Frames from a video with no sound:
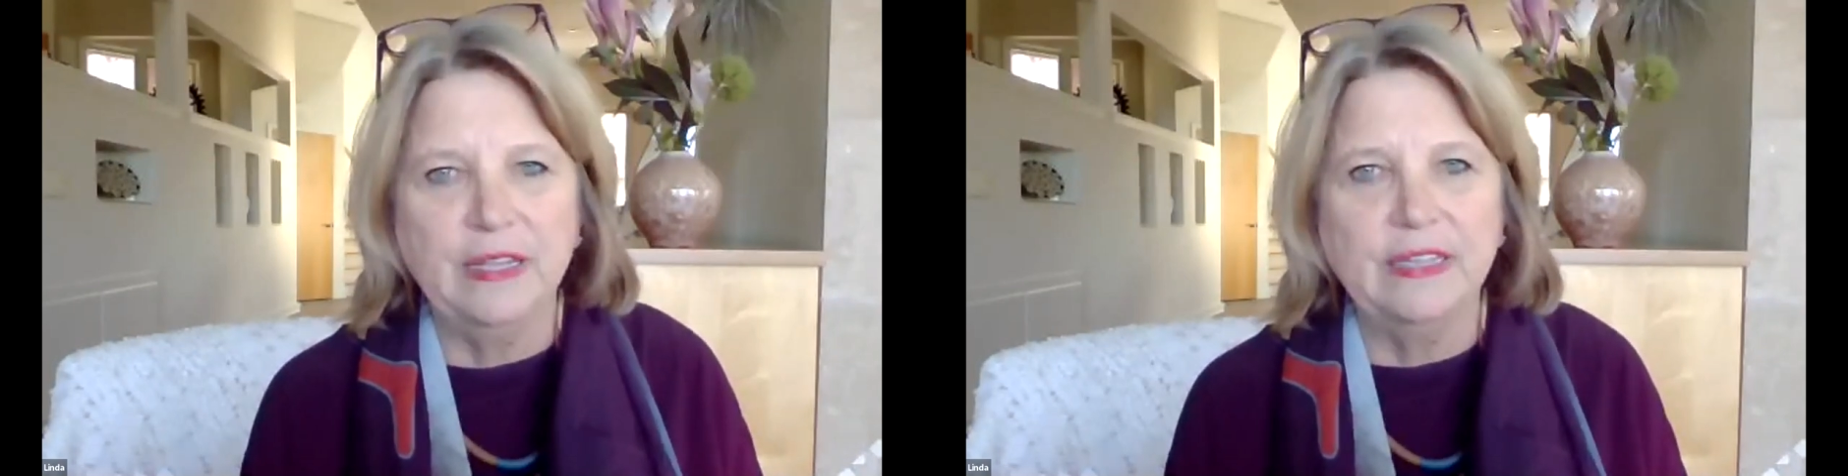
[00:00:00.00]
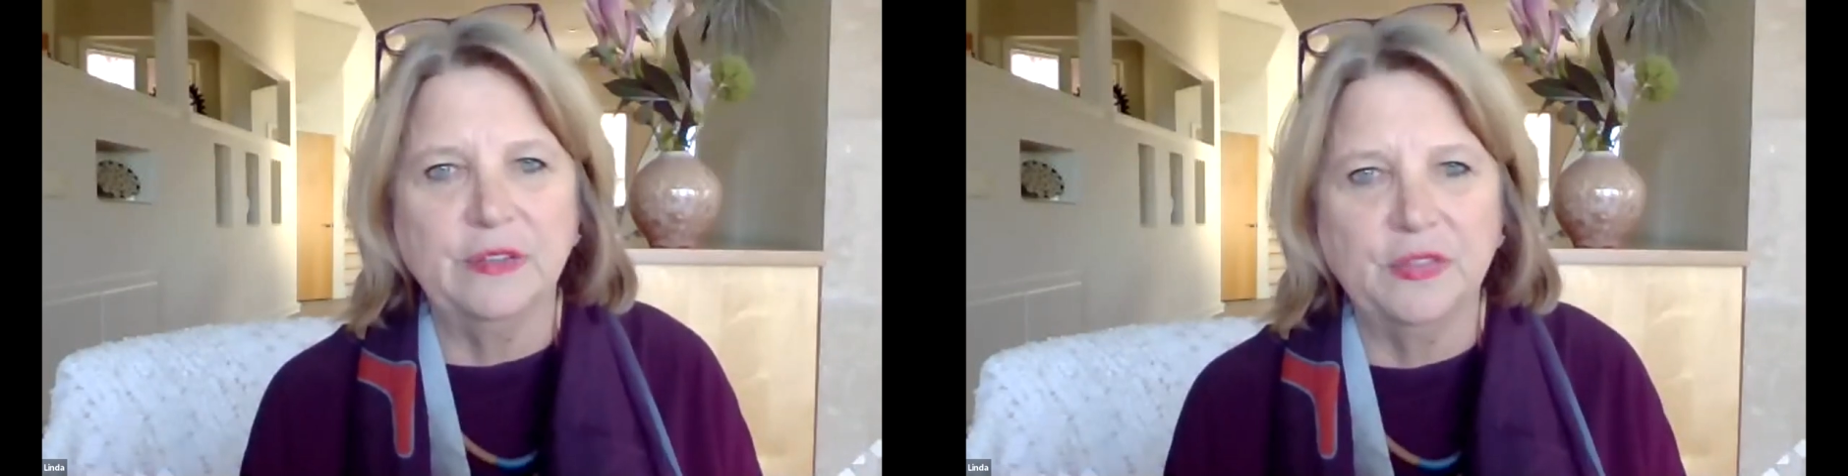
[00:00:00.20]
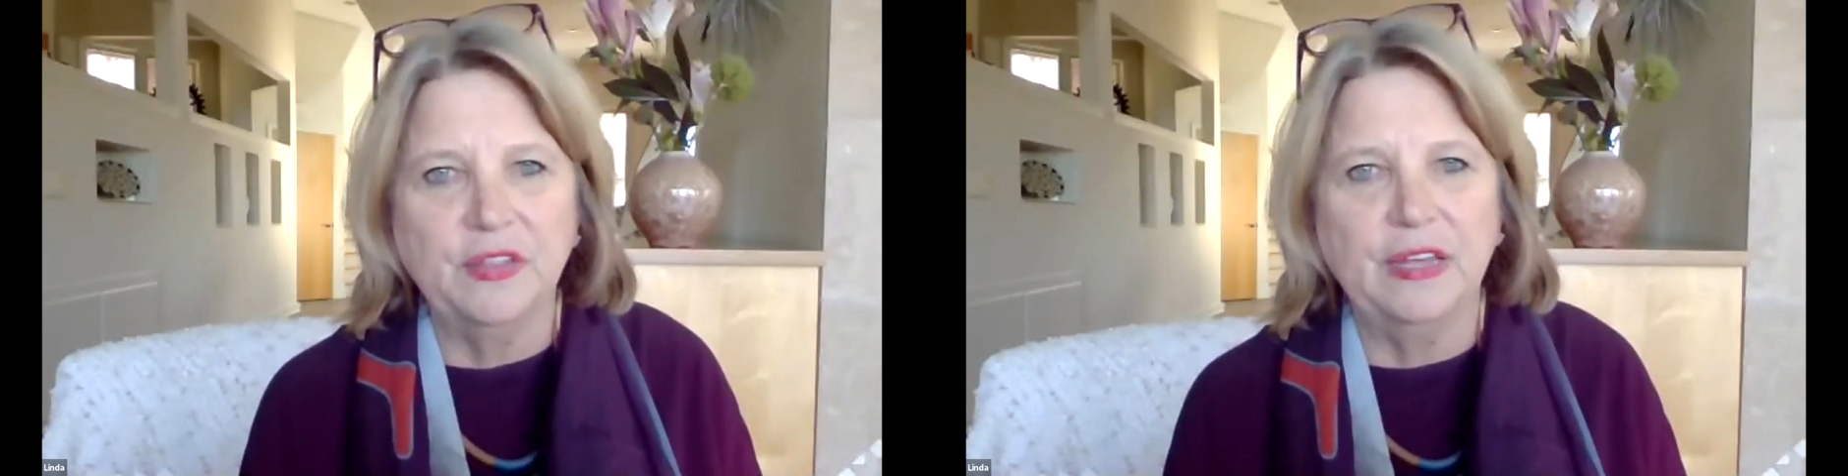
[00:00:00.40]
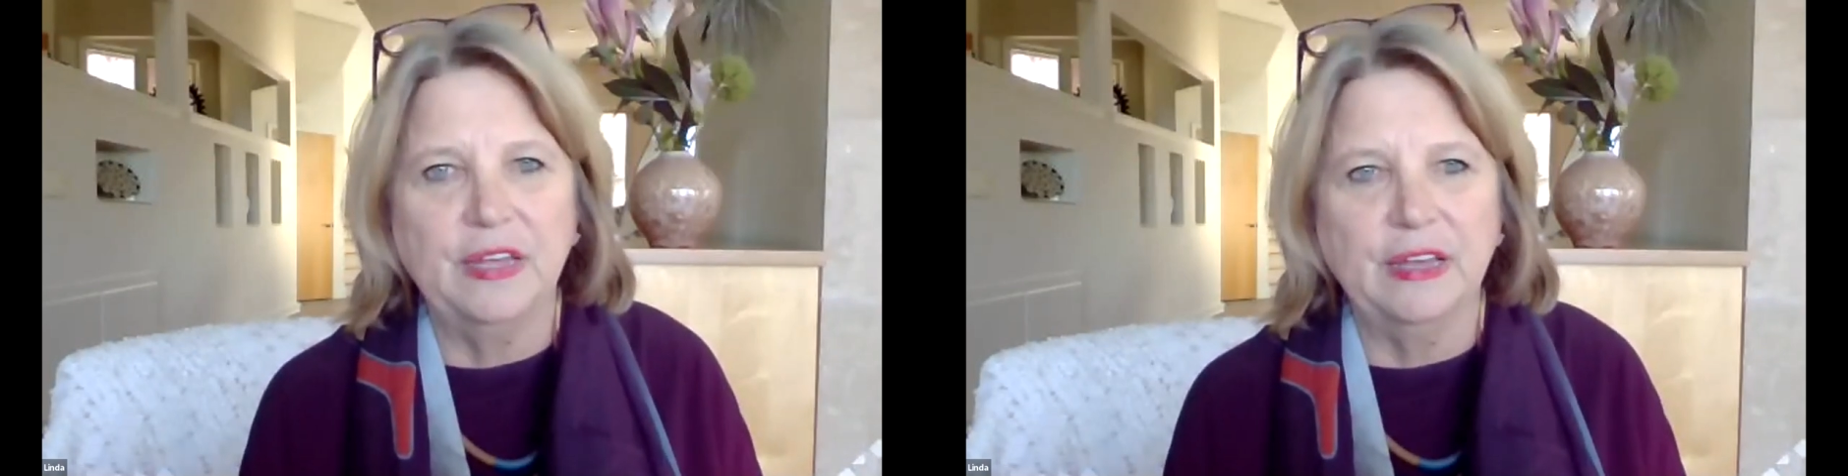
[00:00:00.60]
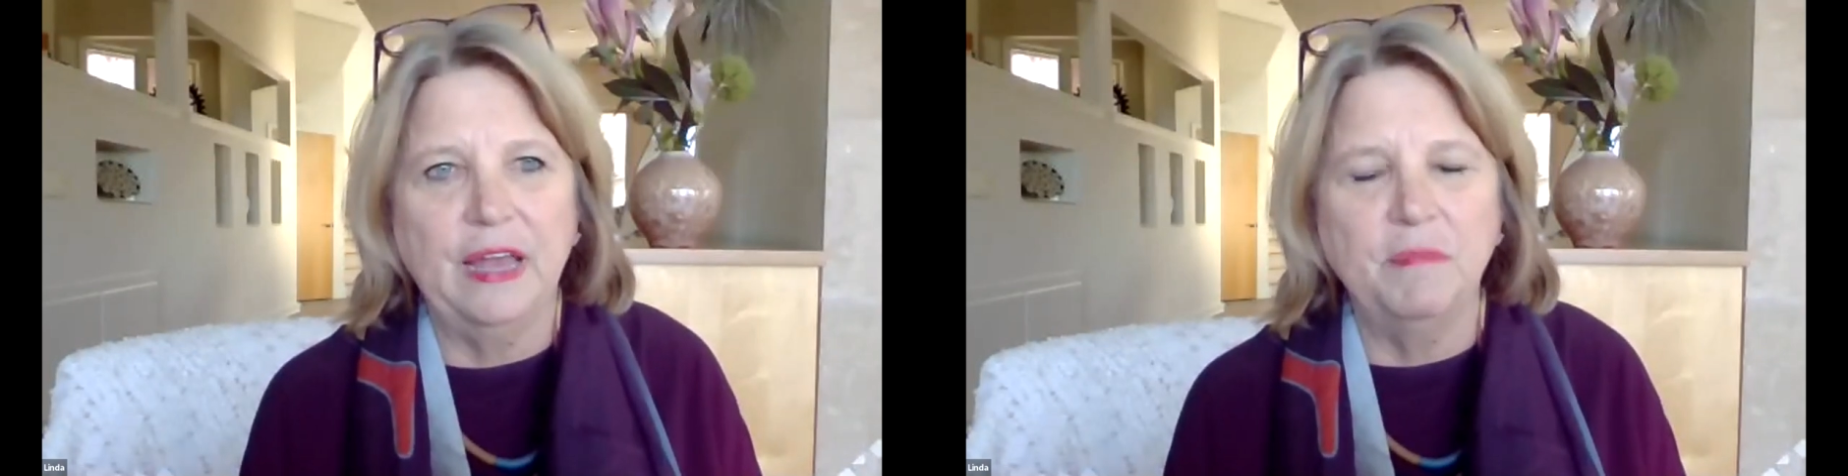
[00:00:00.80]
little
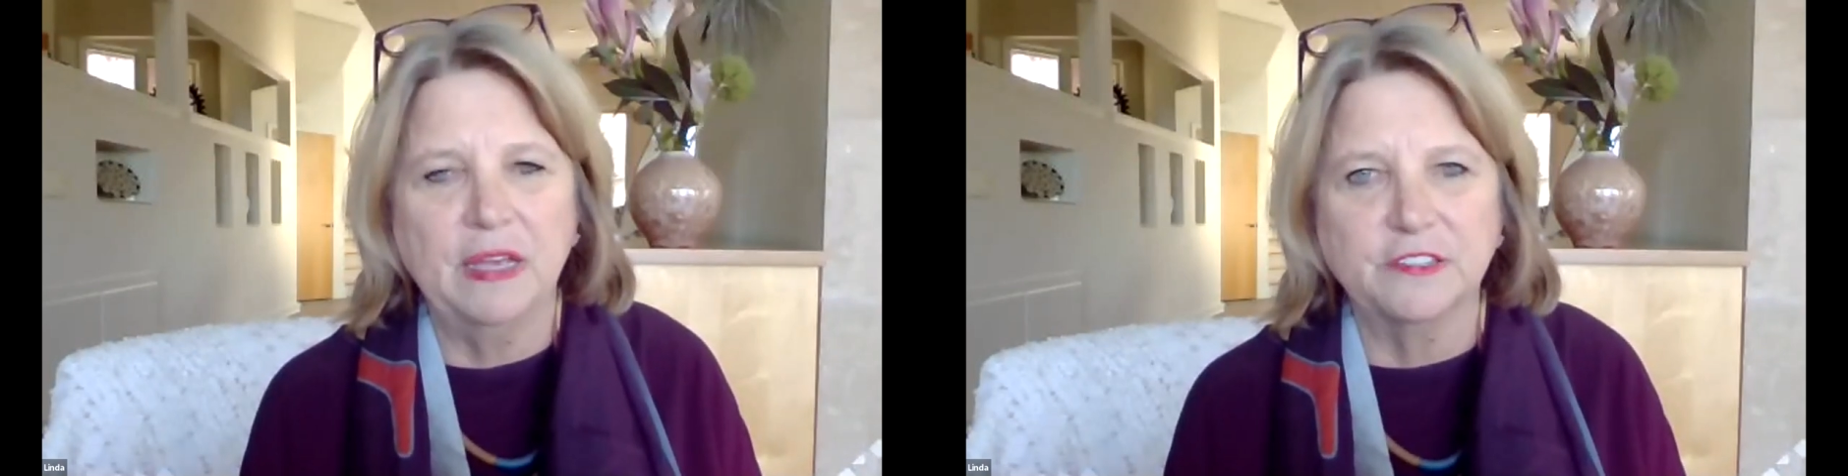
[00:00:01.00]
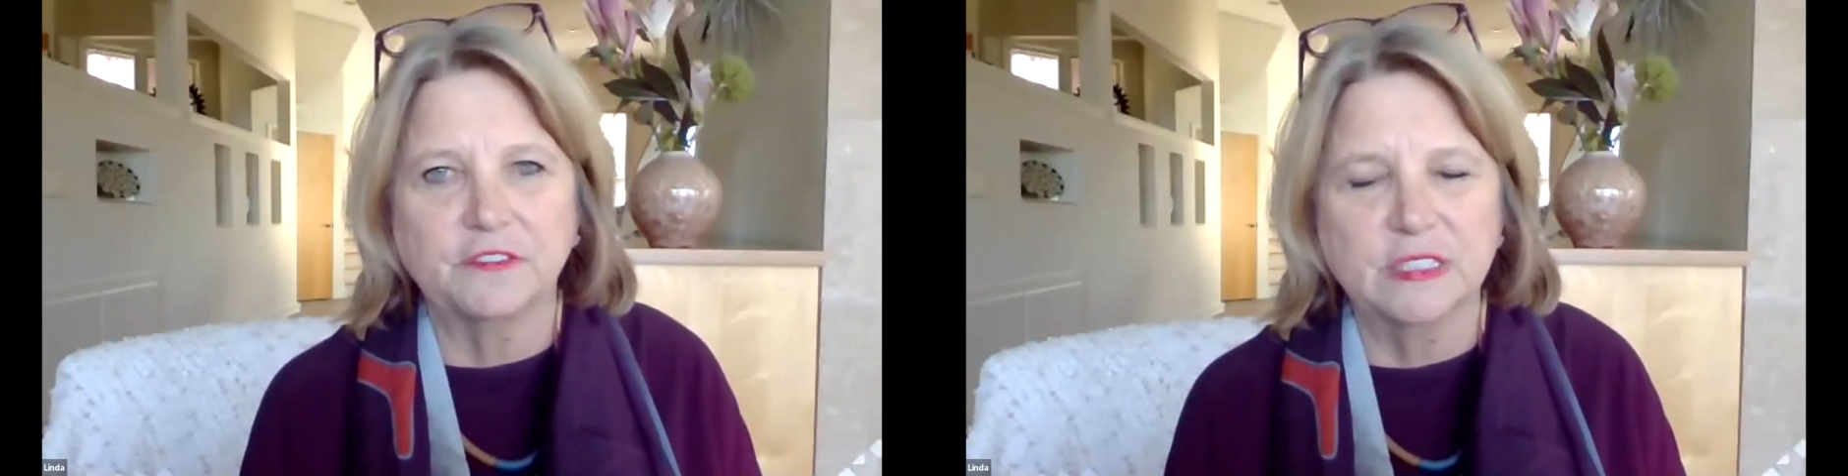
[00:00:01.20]
thing and make a